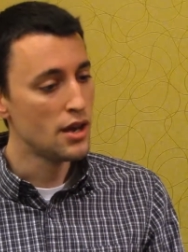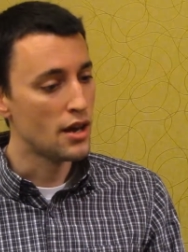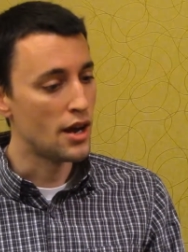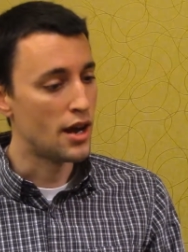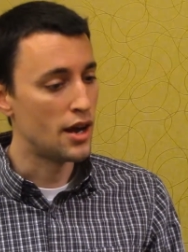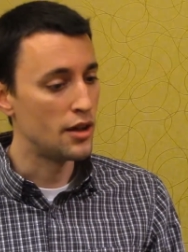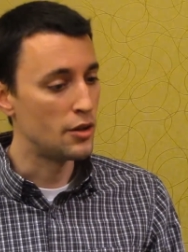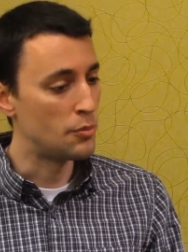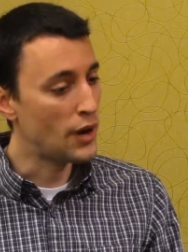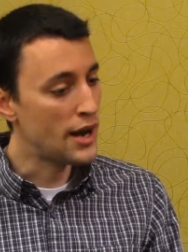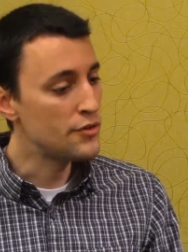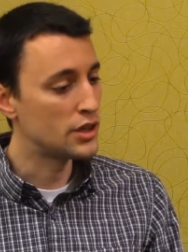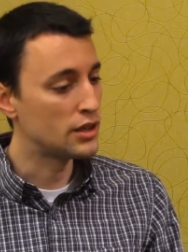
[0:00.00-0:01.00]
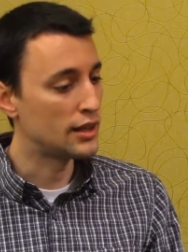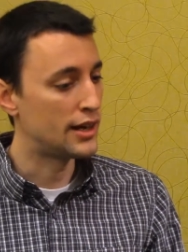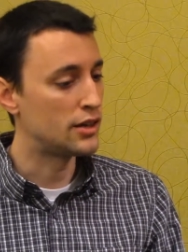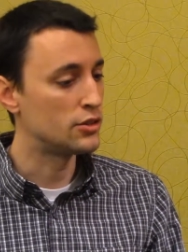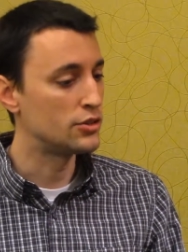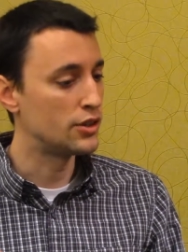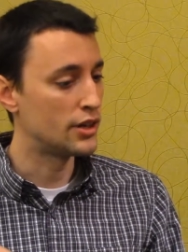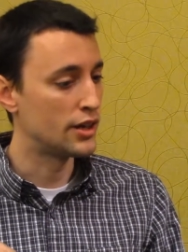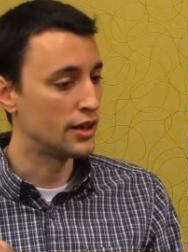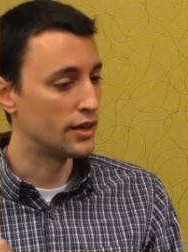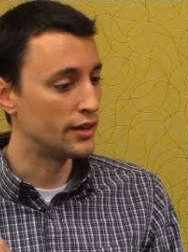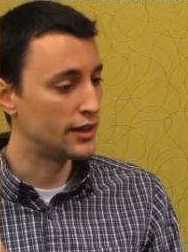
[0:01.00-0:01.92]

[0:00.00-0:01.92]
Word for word: uh, the private cloud uh,